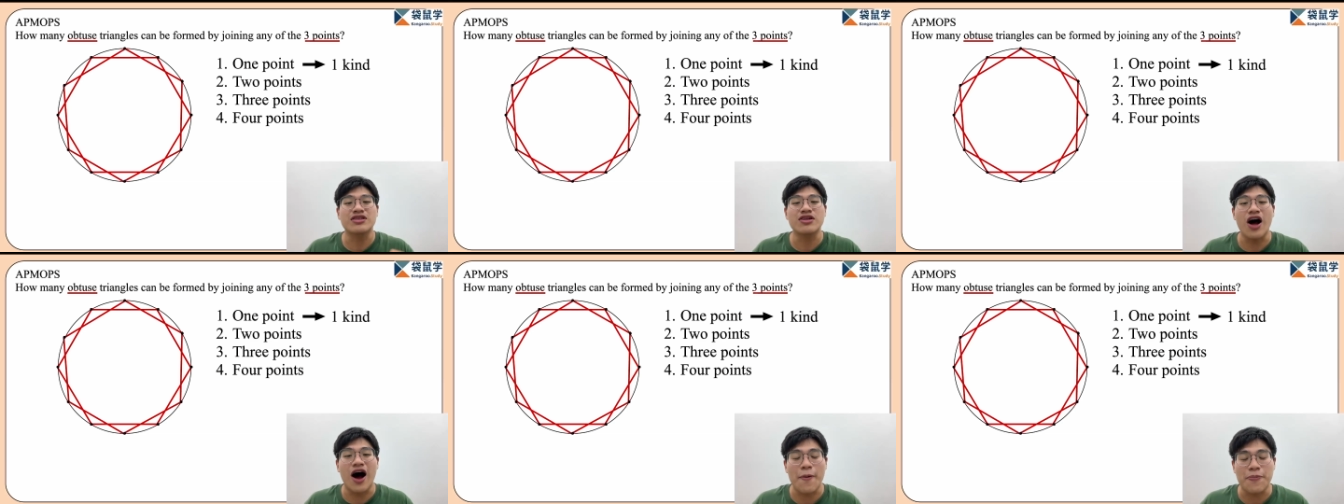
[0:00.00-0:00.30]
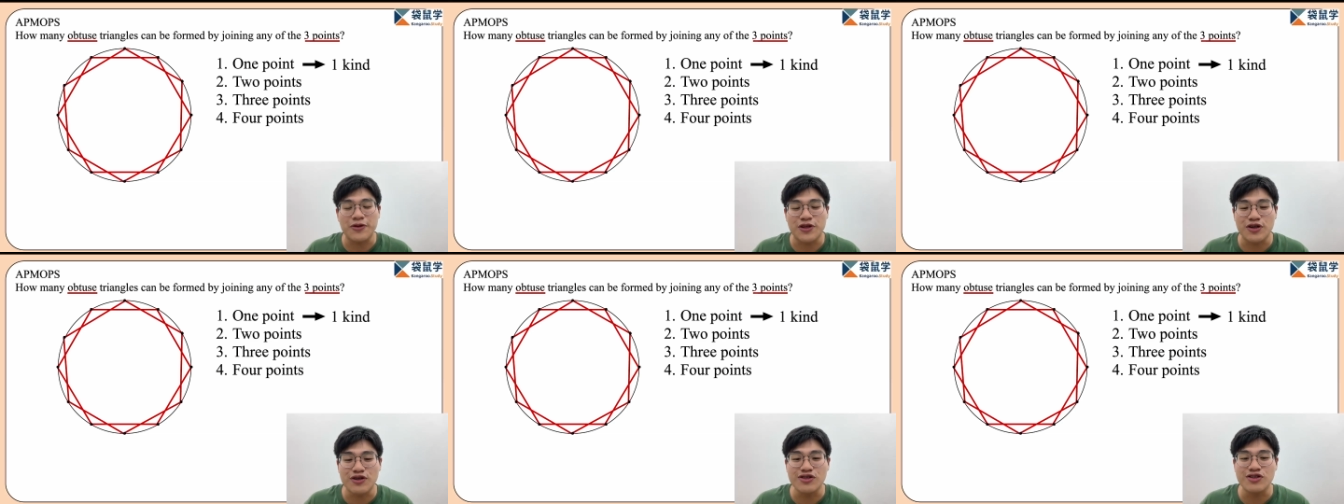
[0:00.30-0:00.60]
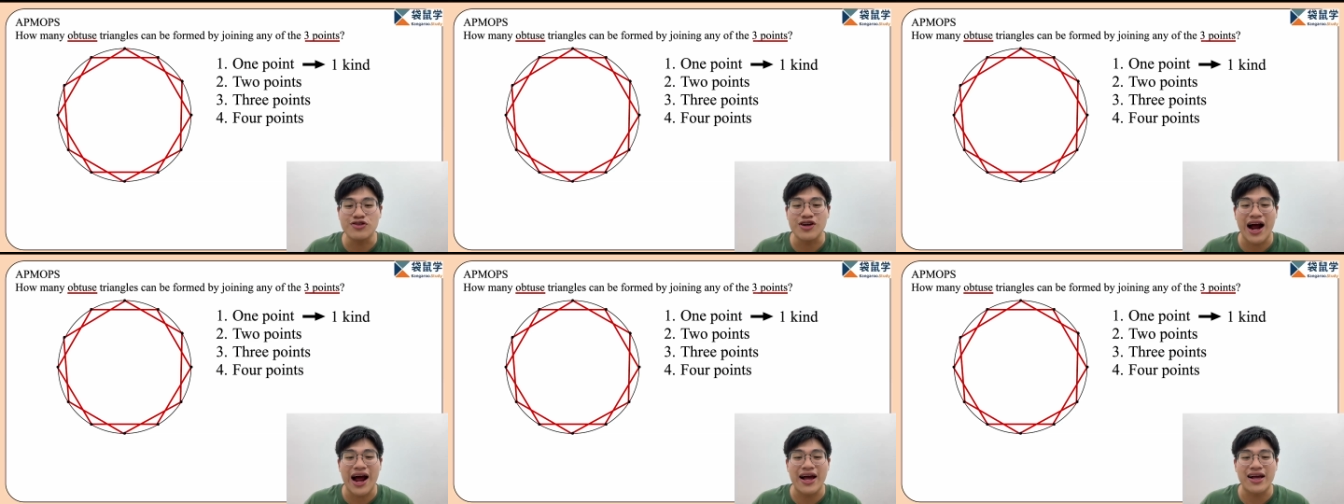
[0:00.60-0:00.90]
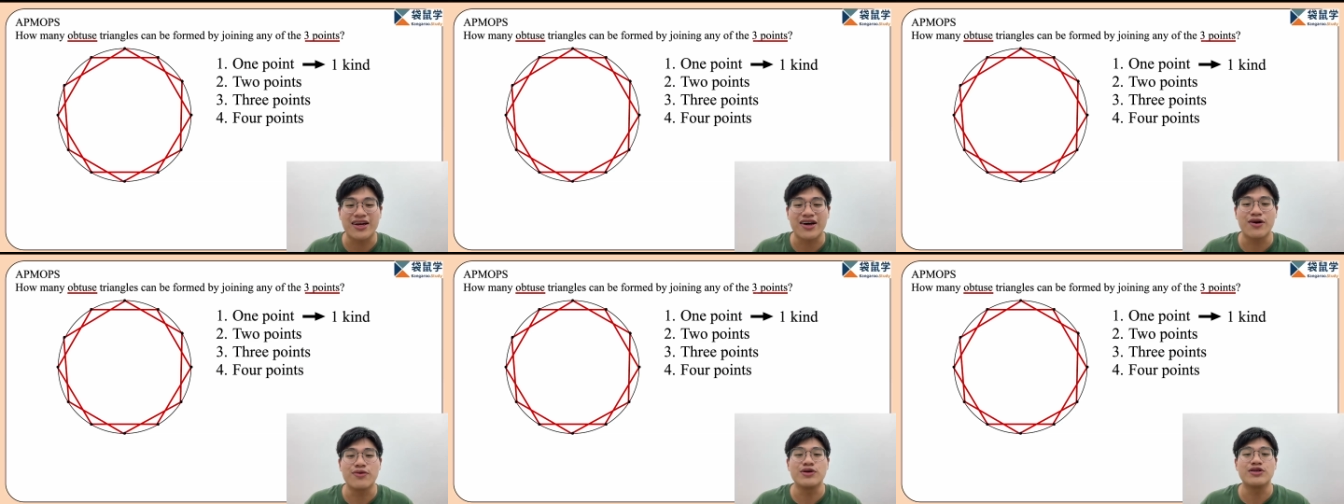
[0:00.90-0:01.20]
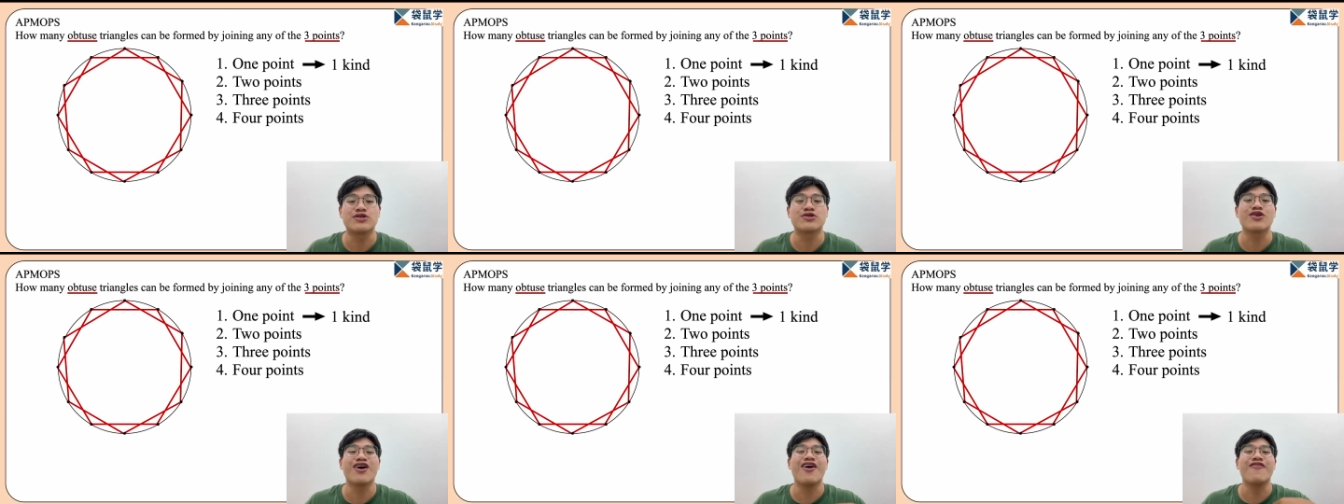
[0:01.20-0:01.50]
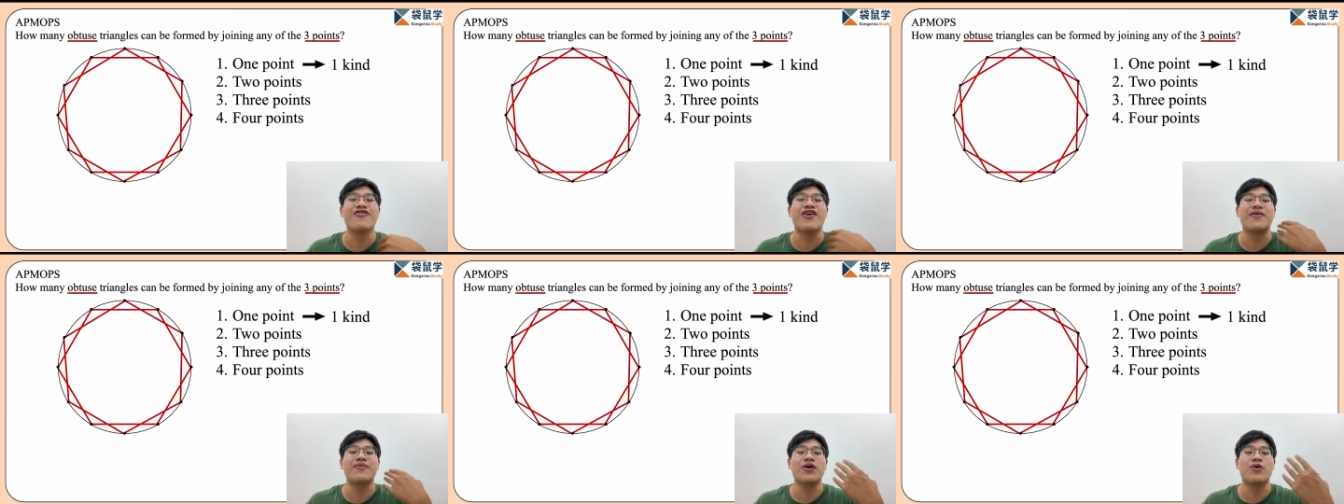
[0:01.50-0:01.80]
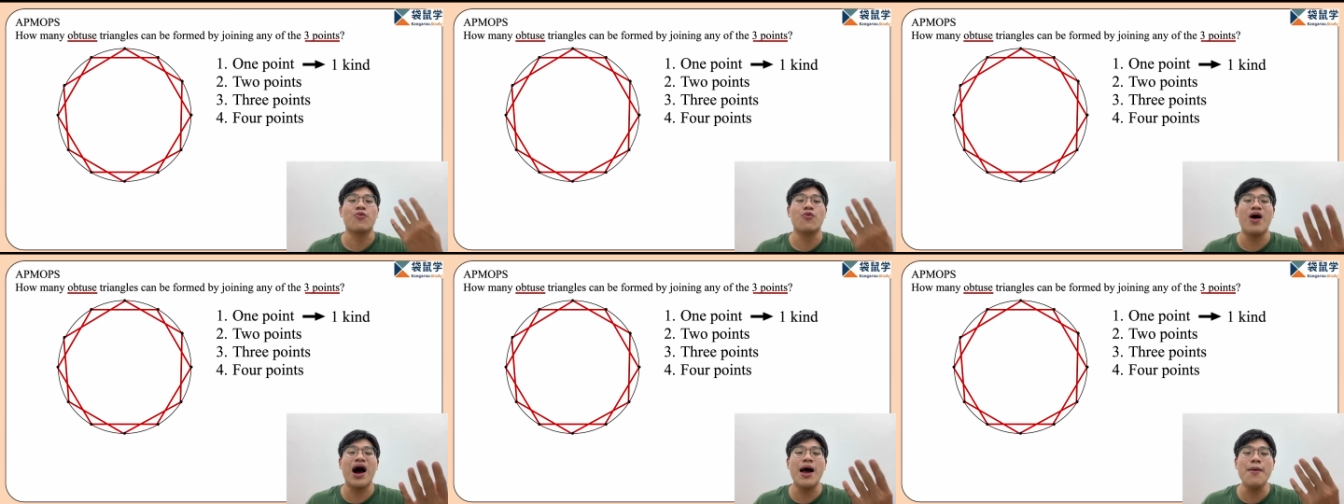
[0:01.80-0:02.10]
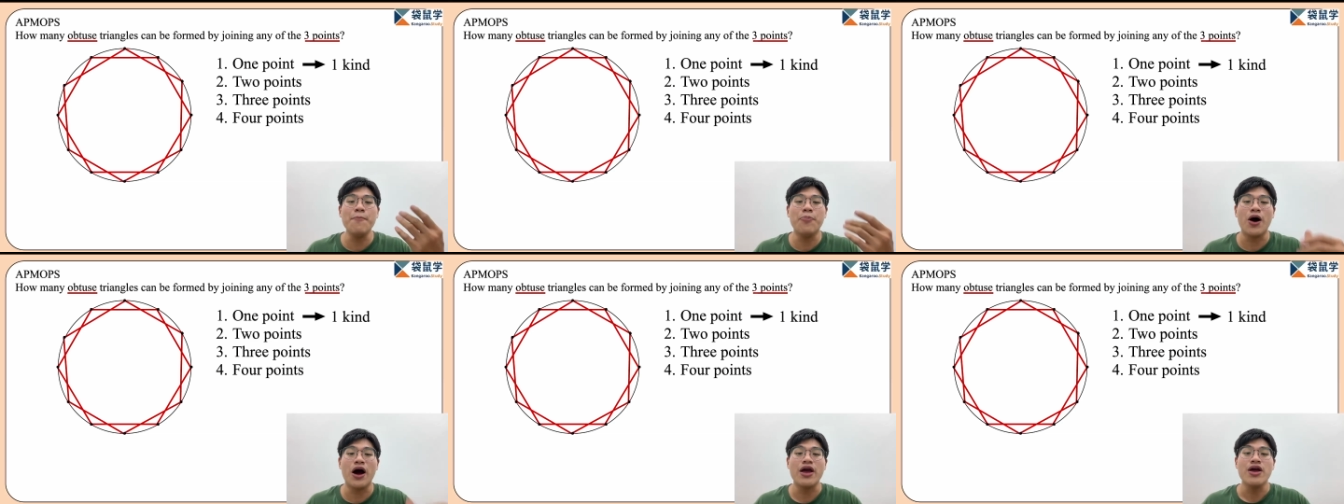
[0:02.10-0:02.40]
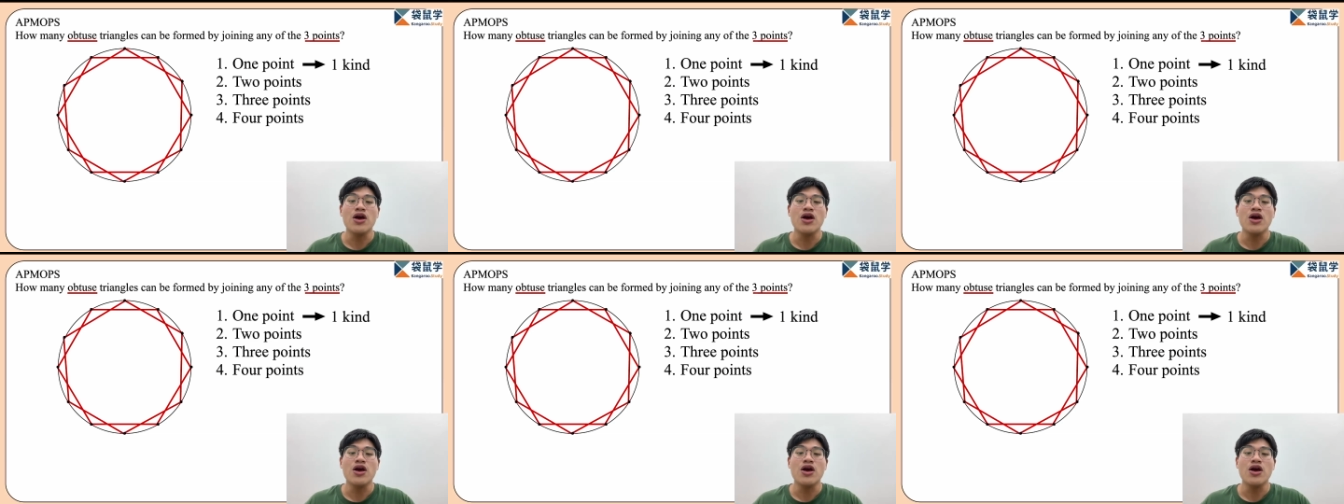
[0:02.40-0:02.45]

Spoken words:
obtuse triangle we draw from the 1 point,